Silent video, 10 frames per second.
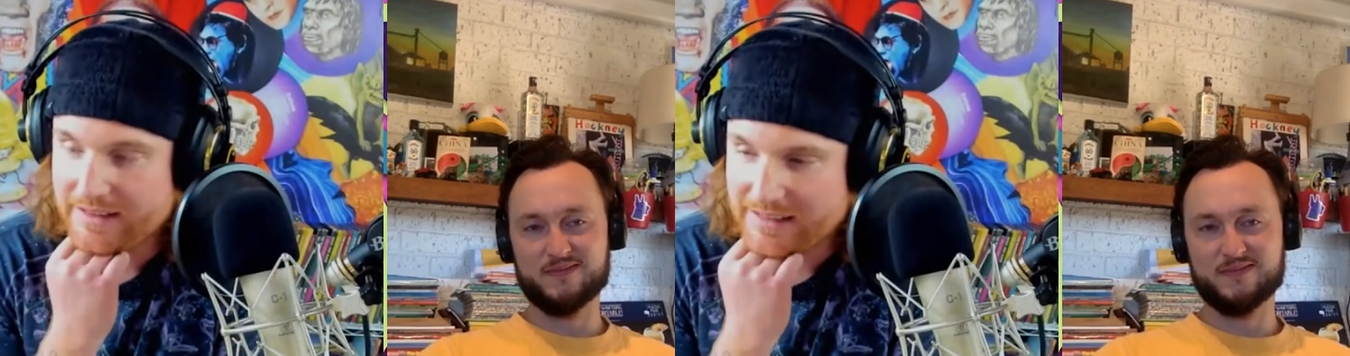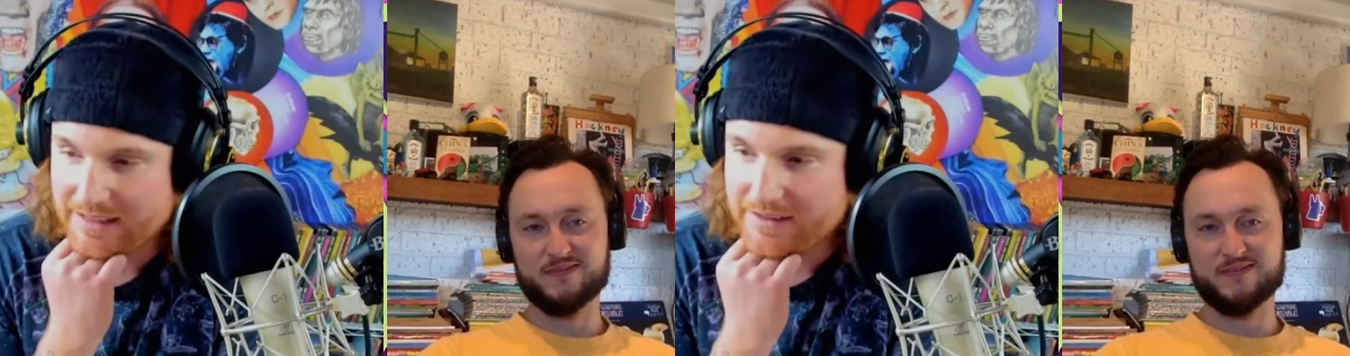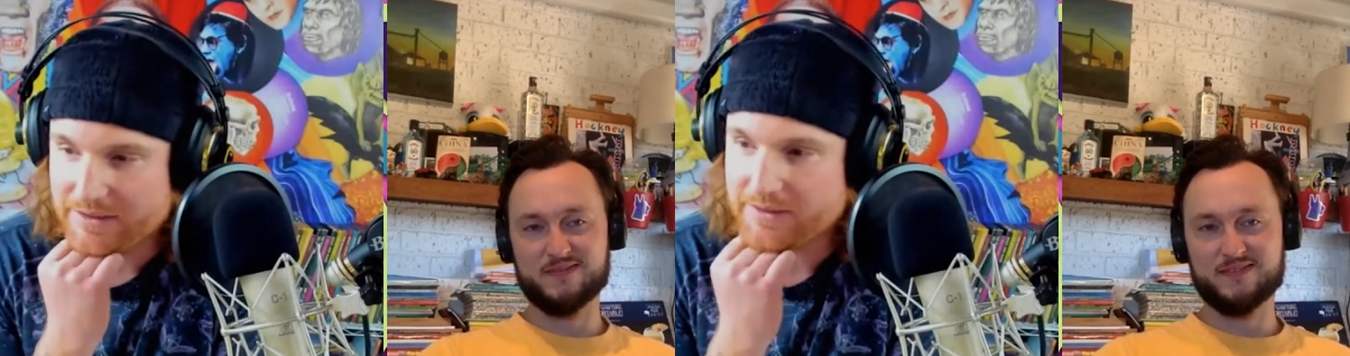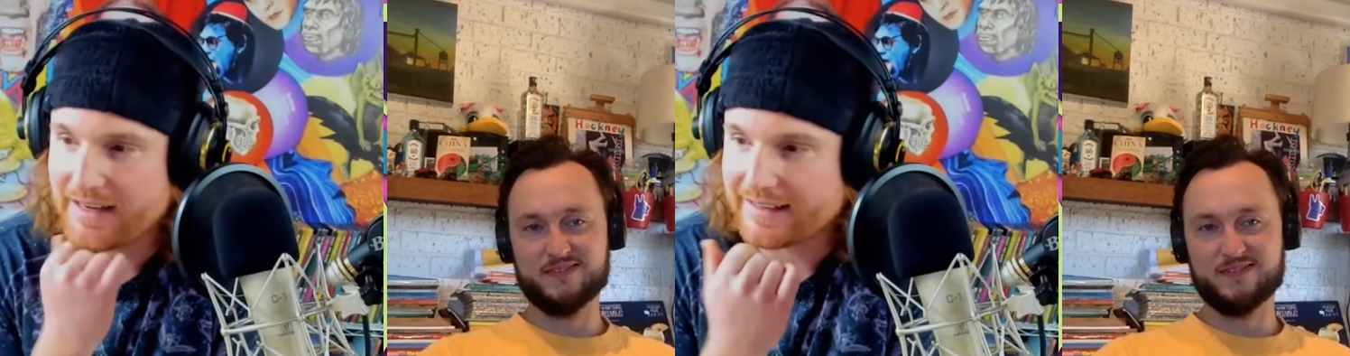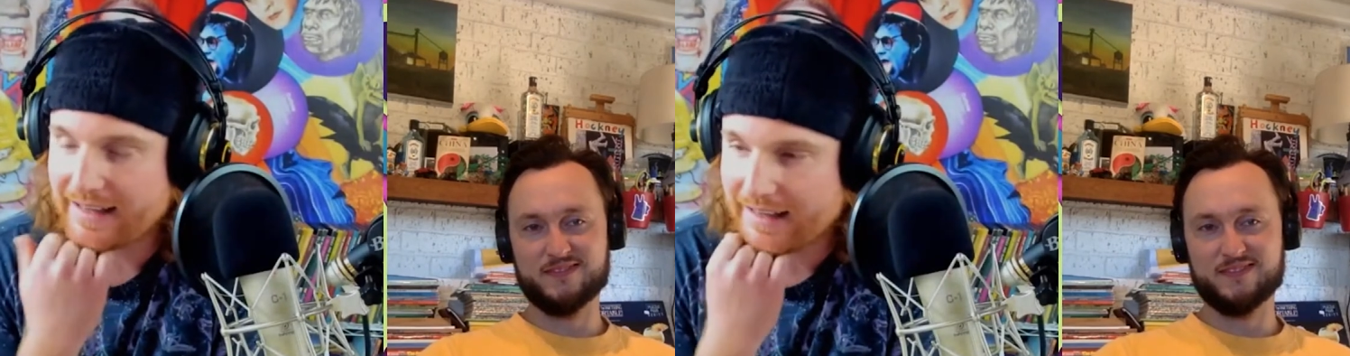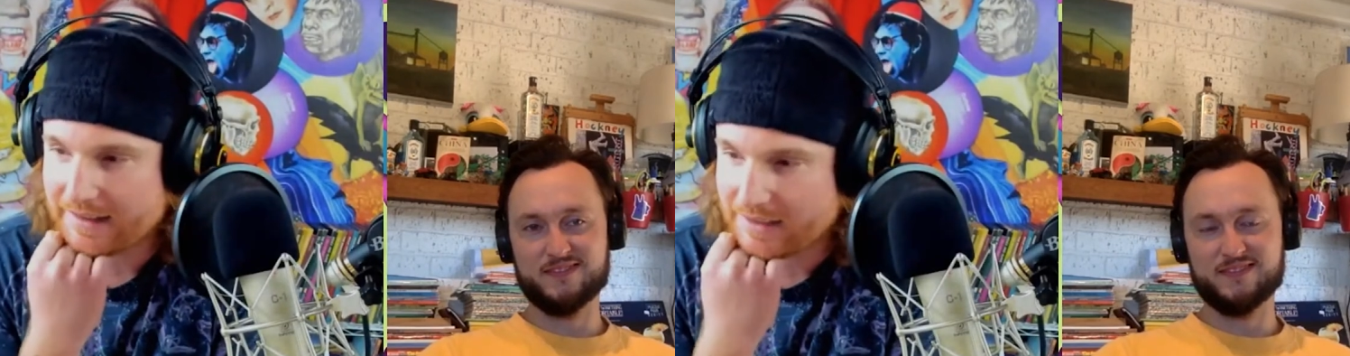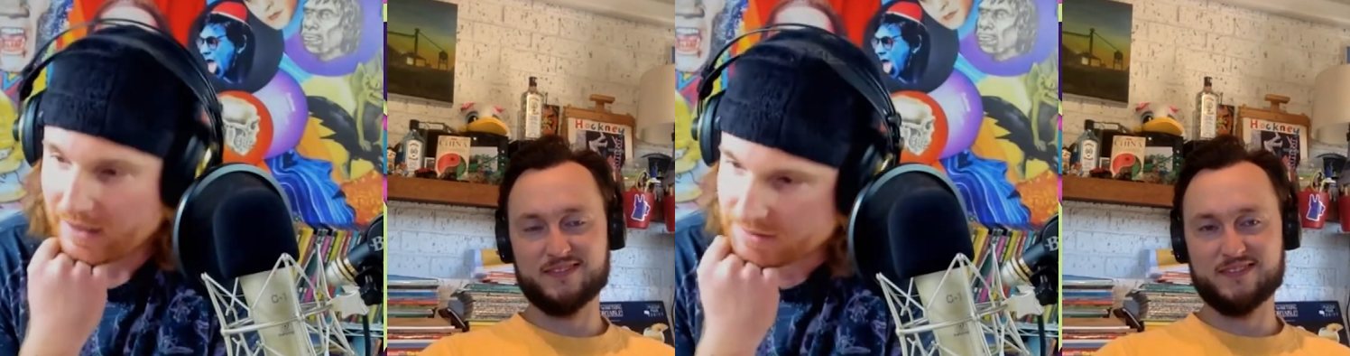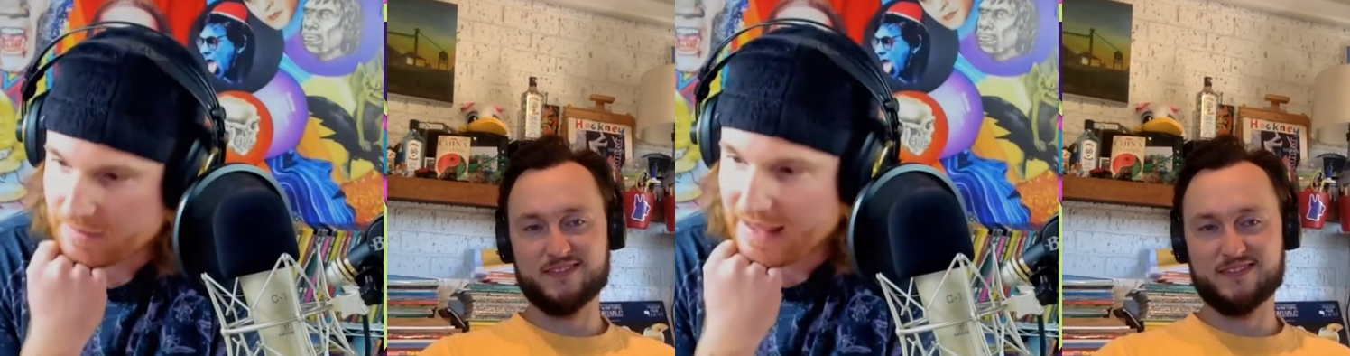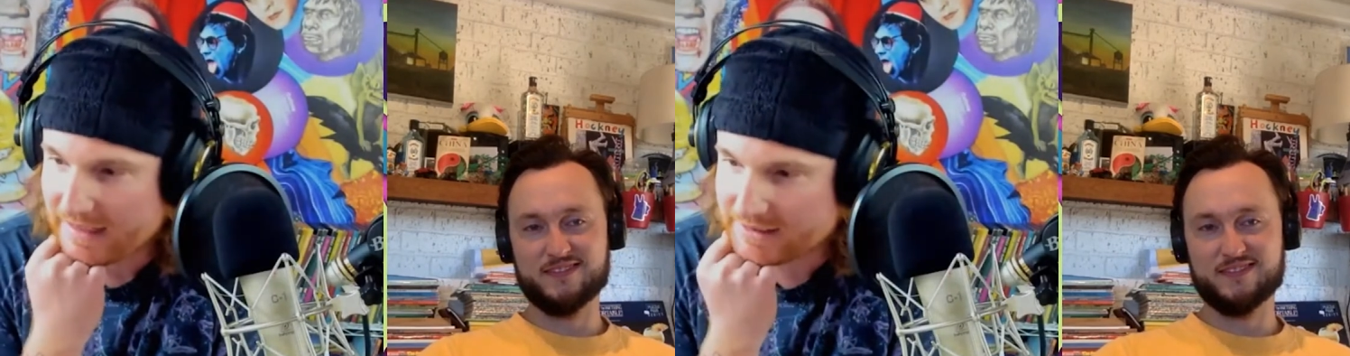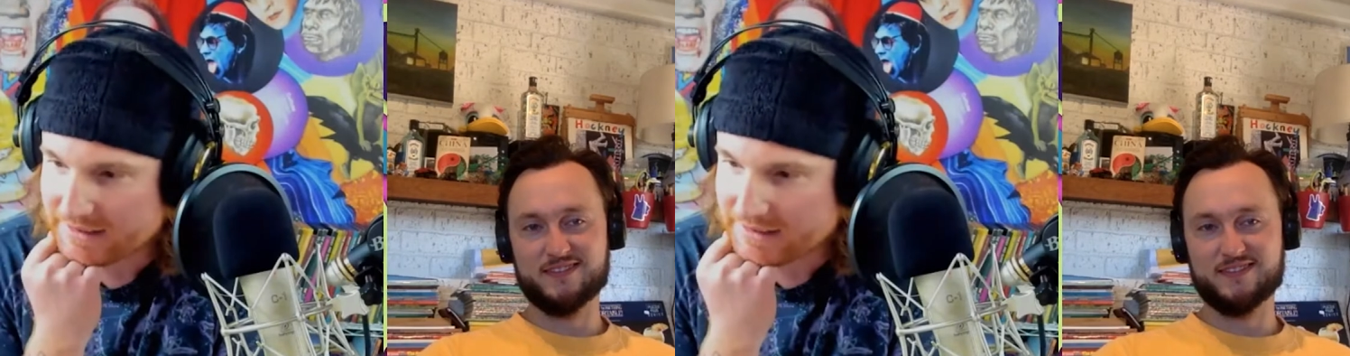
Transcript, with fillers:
Speaker 1: I said, dude, I, I got to talk to Max.